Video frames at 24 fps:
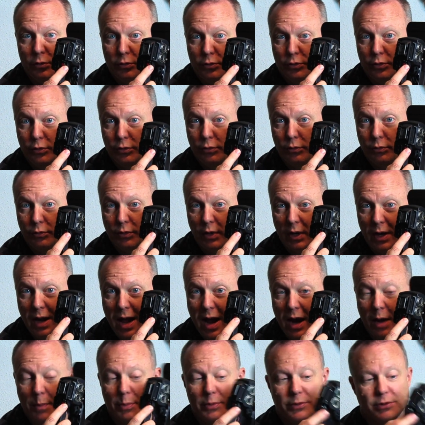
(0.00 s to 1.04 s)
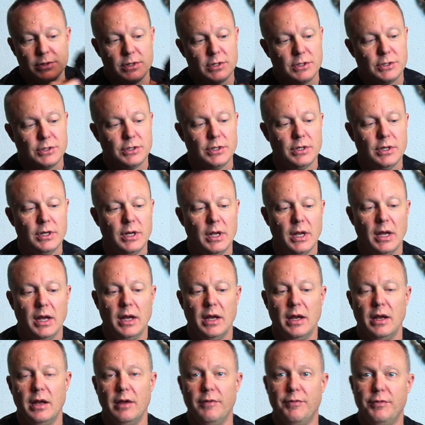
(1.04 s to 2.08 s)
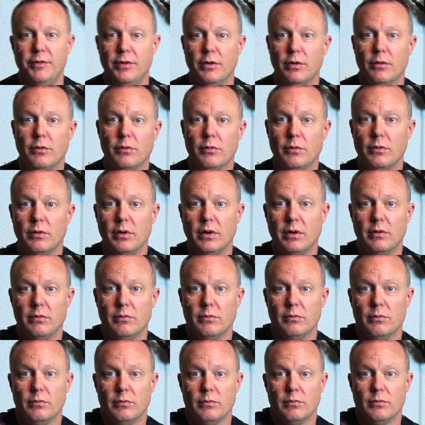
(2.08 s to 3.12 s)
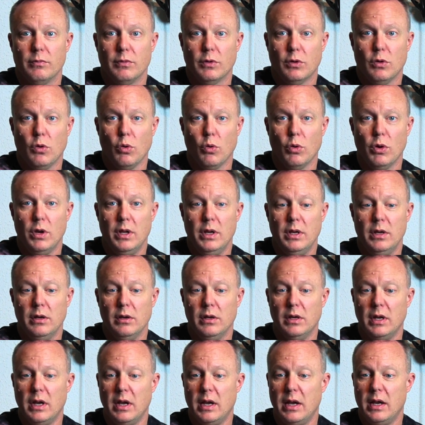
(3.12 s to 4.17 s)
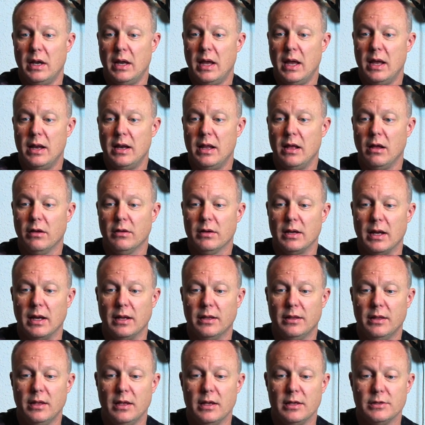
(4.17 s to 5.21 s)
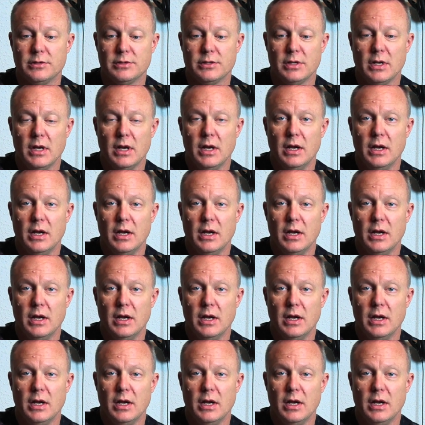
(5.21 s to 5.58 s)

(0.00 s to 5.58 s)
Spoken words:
to the lock position, if you're recording handheld like this,